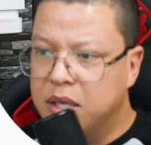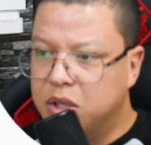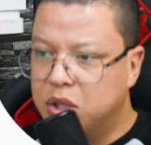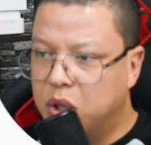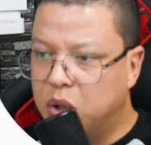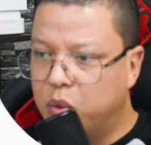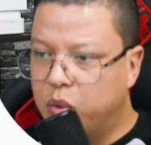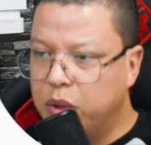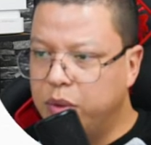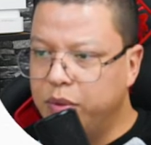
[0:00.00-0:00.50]

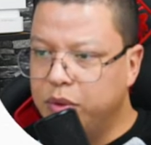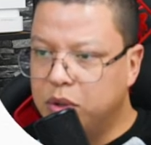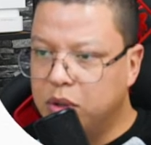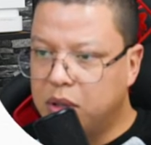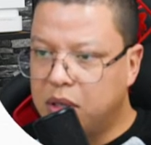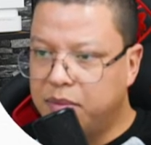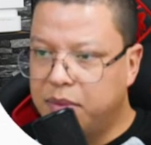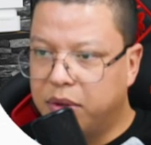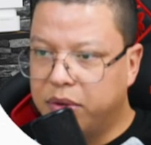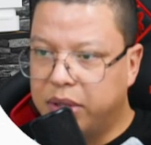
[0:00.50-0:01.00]
So when we
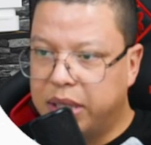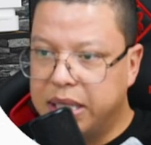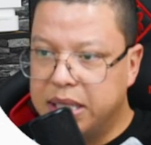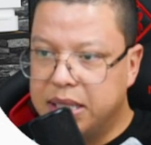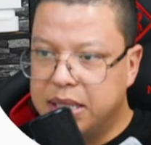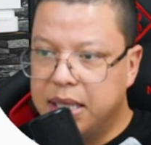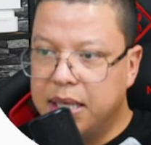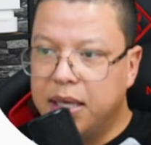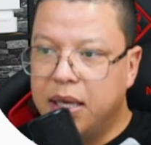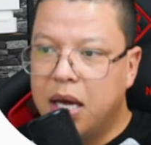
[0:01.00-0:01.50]
talk about
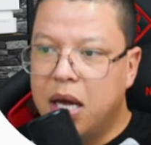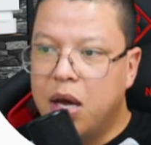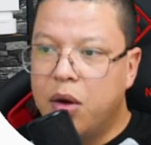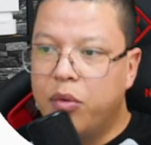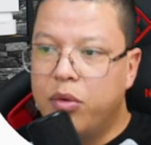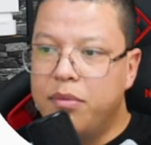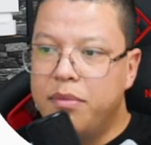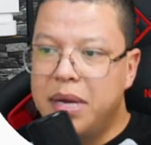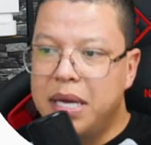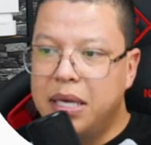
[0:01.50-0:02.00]
testing, we